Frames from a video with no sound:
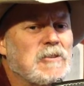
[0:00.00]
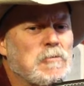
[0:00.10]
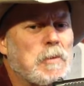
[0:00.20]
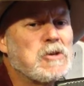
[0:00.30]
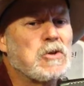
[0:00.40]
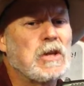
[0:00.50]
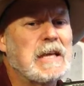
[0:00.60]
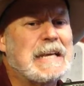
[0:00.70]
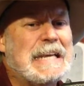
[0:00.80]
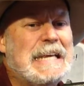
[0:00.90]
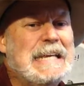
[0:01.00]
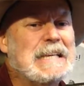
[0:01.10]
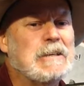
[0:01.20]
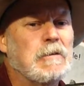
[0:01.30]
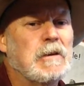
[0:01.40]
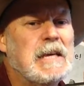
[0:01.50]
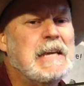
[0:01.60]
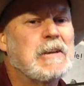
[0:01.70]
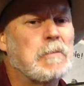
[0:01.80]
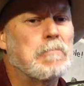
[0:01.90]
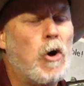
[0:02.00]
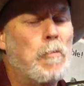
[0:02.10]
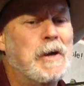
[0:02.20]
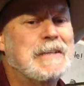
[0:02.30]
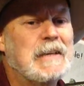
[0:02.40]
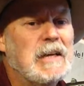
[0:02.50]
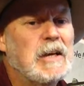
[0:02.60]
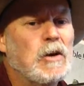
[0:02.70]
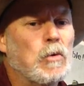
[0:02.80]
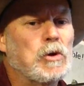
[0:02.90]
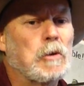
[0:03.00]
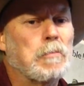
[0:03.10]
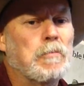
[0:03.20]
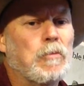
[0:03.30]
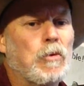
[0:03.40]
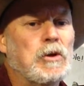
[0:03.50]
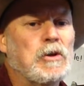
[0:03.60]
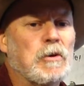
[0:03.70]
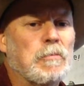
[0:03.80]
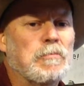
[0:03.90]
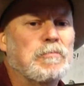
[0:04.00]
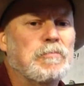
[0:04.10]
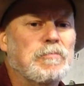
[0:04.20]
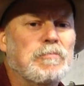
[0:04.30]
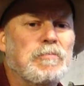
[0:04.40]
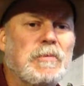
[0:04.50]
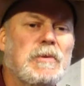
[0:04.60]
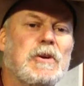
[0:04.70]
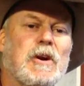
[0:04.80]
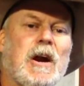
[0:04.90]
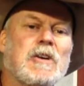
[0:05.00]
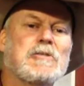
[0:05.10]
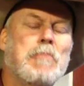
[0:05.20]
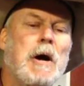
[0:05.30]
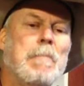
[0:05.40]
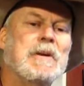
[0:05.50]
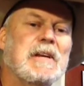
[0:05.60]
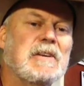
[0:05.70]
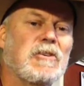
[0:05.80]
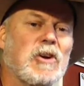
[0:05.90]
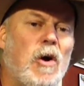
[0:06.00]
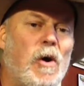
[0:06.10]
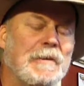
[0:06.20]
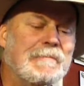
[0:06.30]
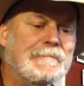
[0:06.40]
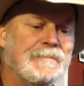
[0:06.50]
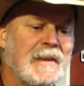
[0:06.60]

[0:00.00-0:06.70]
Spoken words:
especially in a heat of the moment when your heart's pumping and you're going,